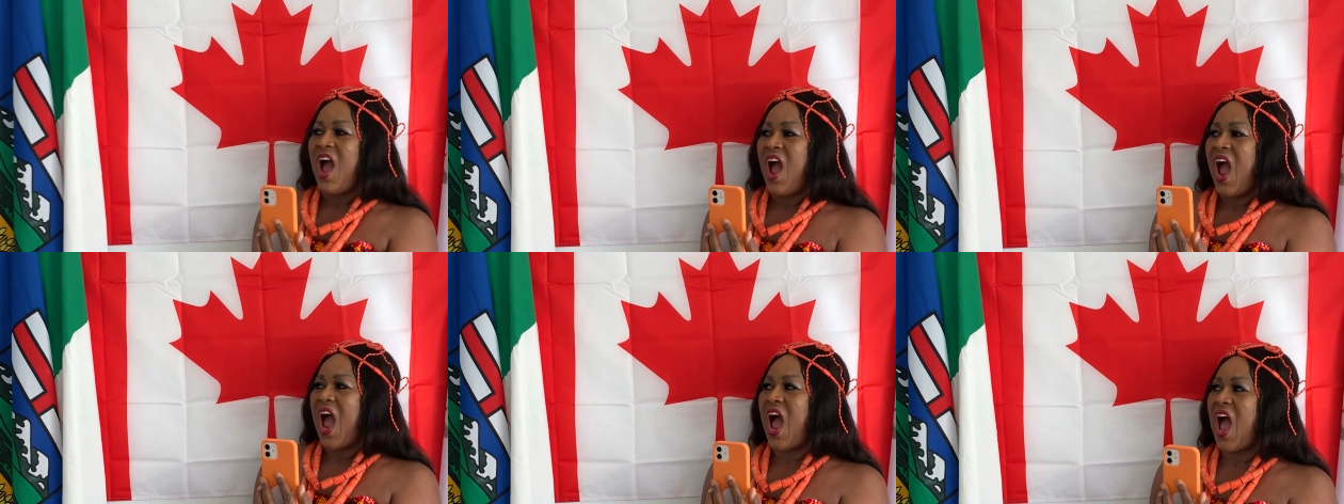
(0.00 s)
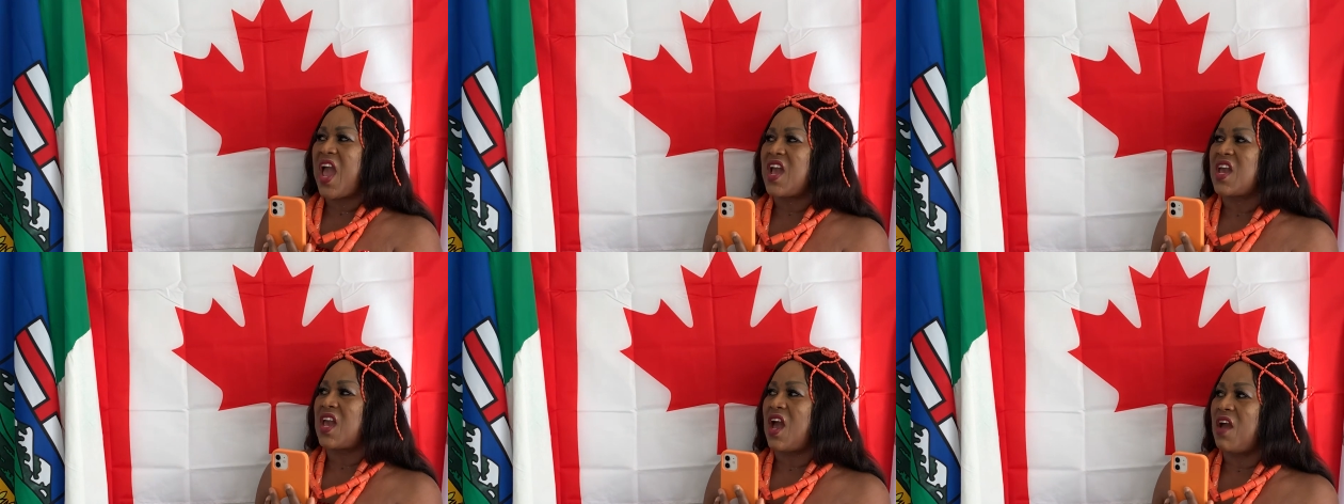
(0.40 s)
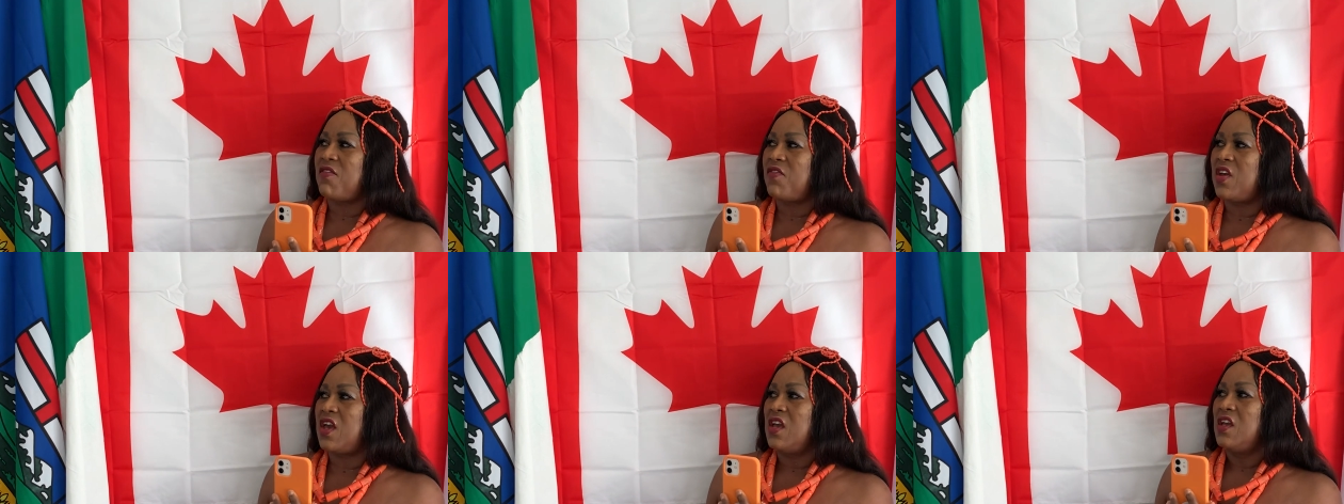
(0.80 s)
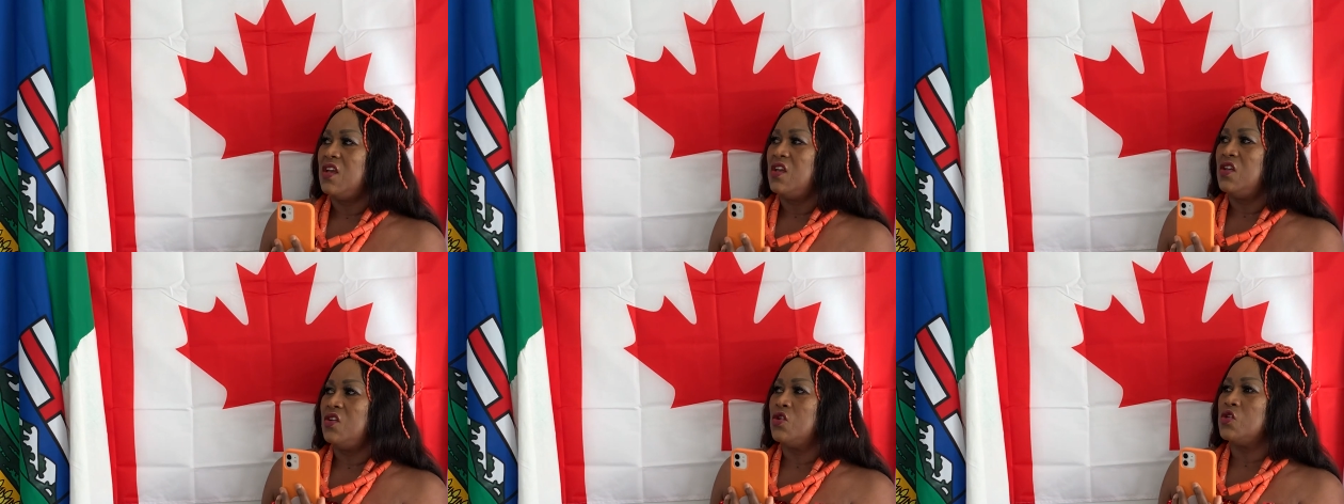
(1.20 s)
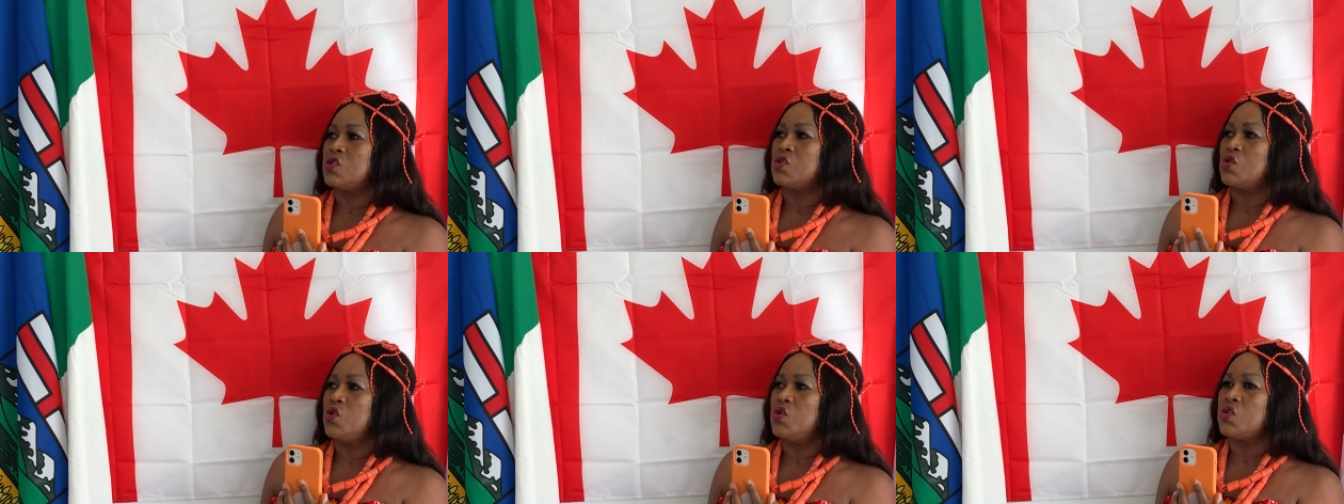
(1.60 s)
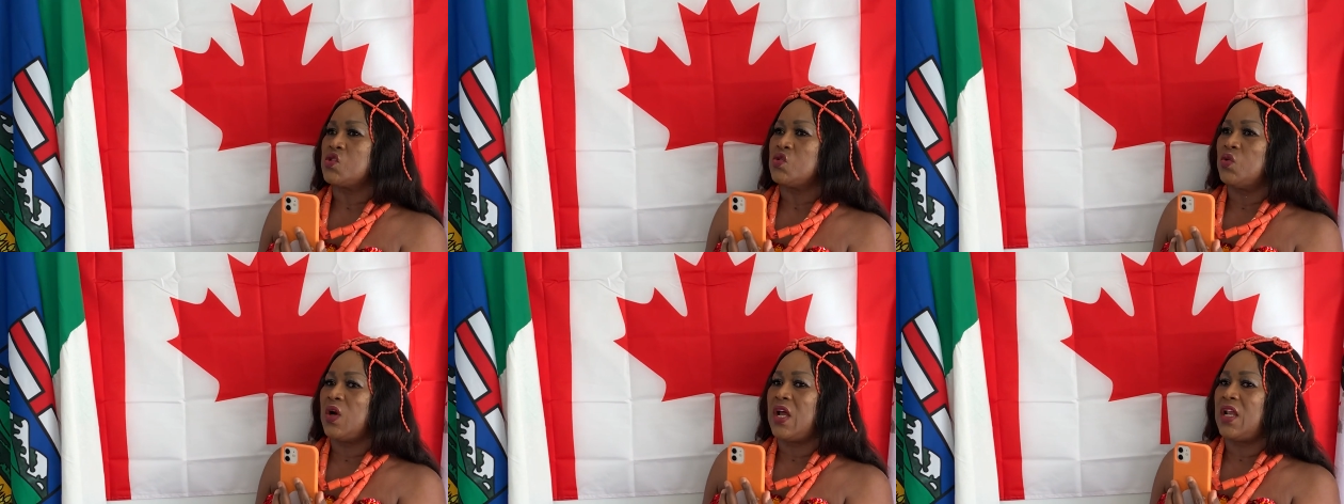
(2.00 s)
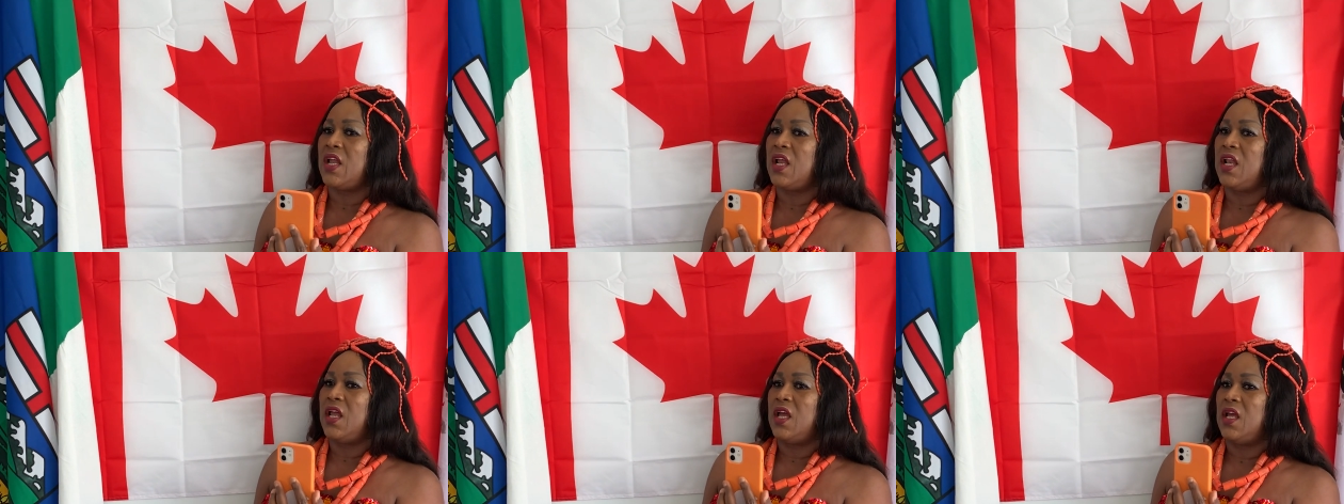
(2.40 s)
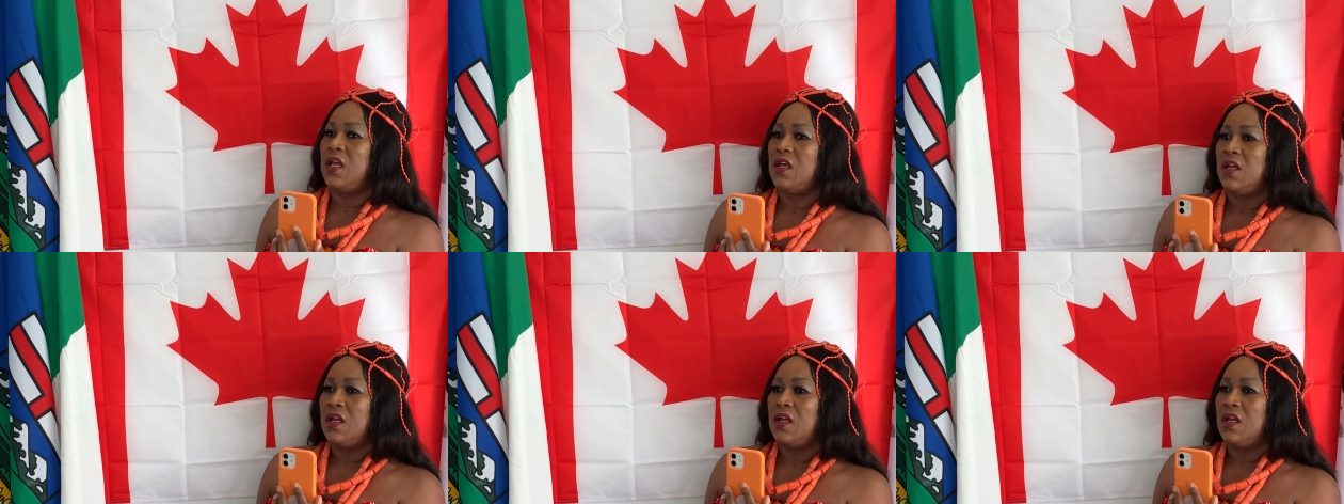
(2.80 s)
Hi, Kevin, you swalele.